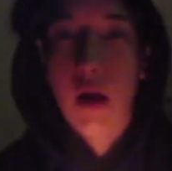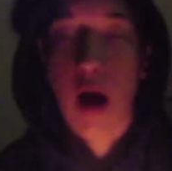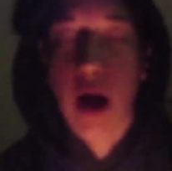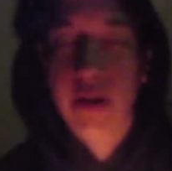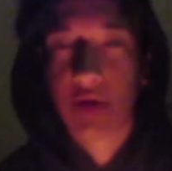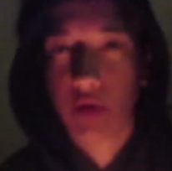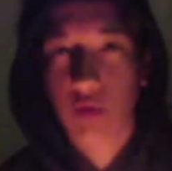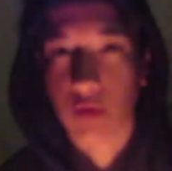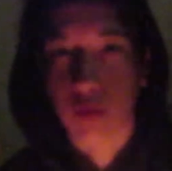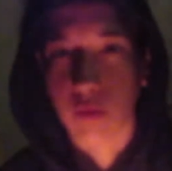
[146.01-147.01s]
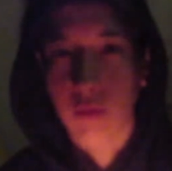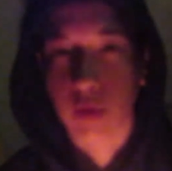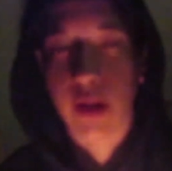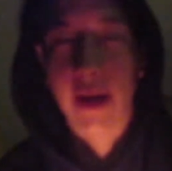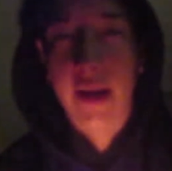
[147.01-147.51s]
I too
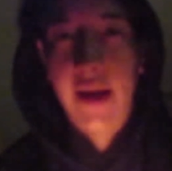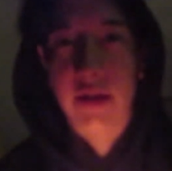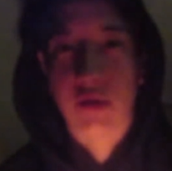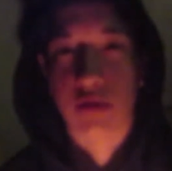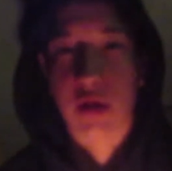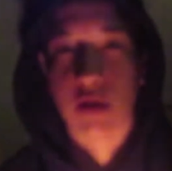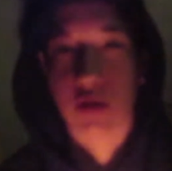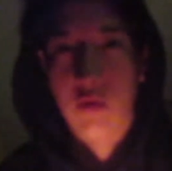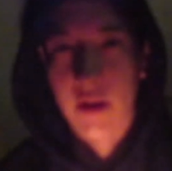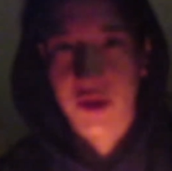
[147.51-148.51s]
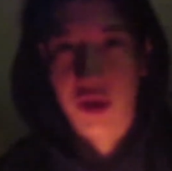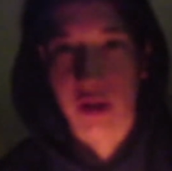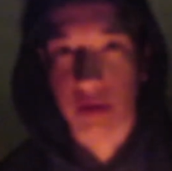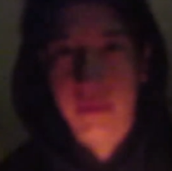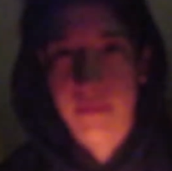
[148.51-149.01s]
would like an answer to this question.